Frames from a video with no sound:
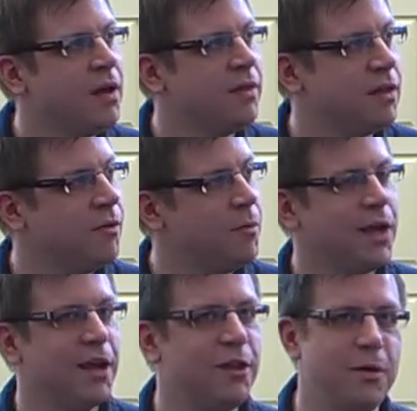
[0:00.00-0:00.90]
The other one we
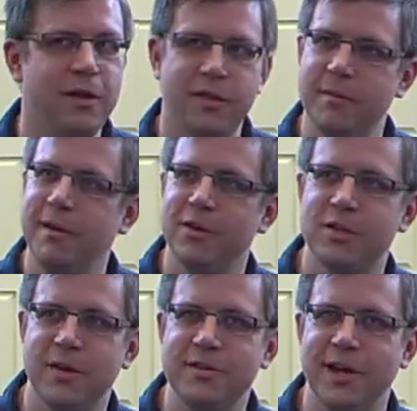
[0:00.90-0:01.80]
can't do anything about,
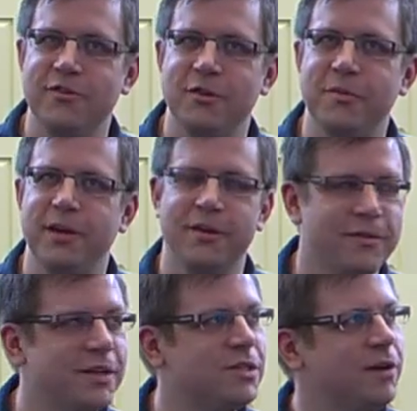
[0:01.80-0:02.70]
so that's entropy,
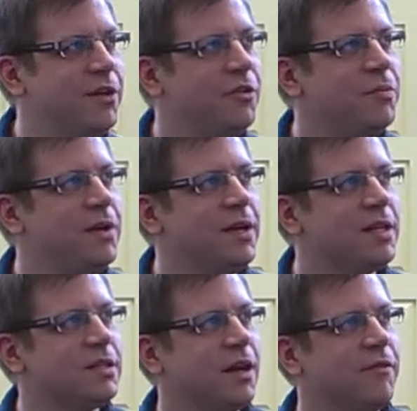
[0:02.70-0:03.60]
right? So entropy
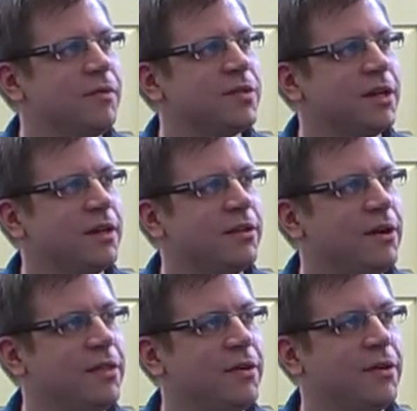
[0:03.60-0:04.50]
is from the second
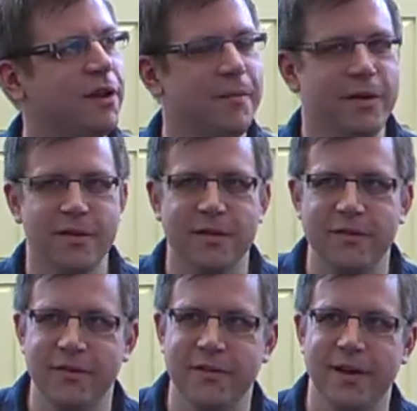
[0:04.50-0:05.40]
law of thermodynamics,
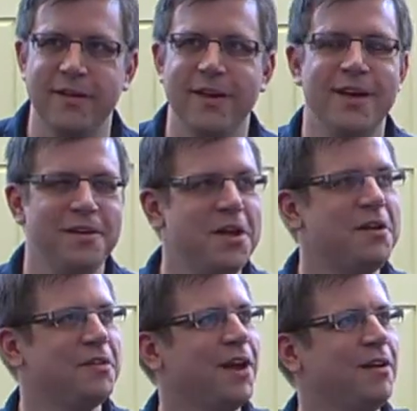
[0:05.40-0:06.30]
if you've
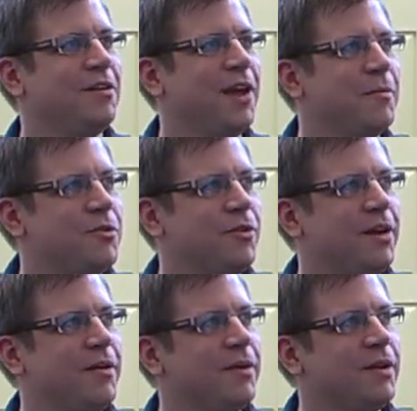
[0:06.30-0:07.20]
taken that in chemistry
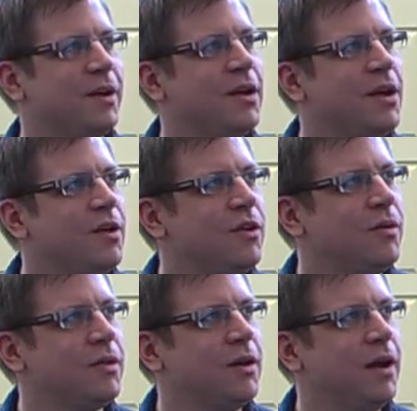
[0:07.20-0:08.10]
here. But
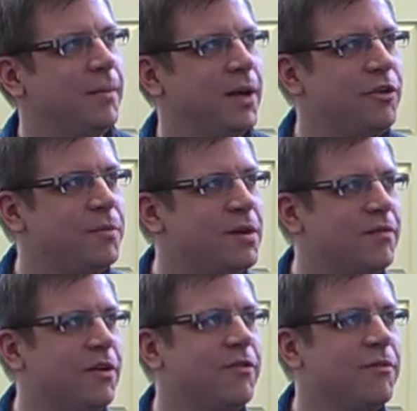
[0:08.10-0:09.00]
entropy is a
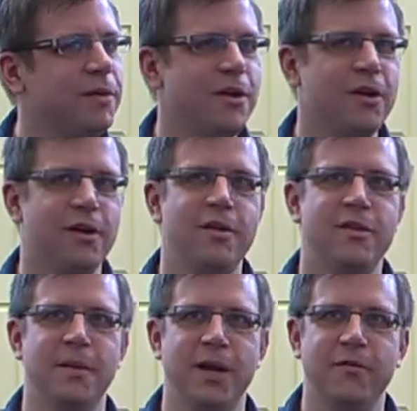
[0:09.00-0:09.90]
very familiar
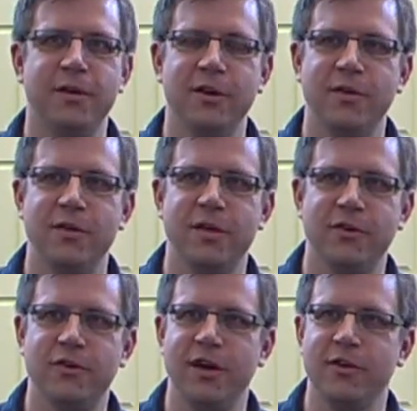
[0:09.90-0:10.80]
concept. Everyone knows this if
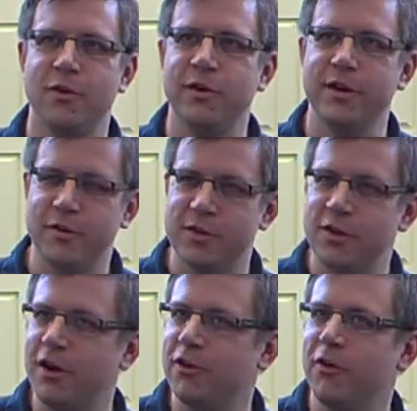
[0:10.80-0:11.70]
you're trying to organize your
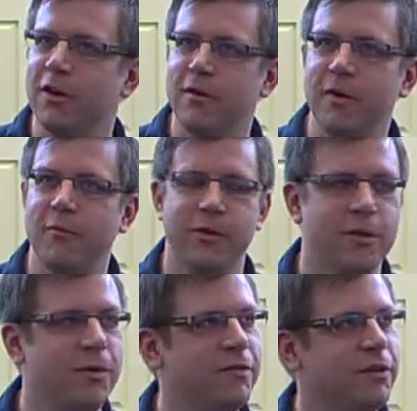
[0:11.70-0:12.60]
sock drawer or
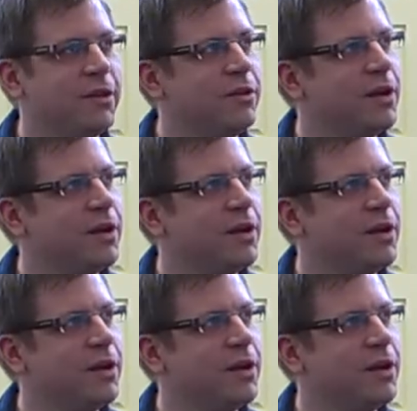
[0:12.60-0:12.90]
wondering why you have to clean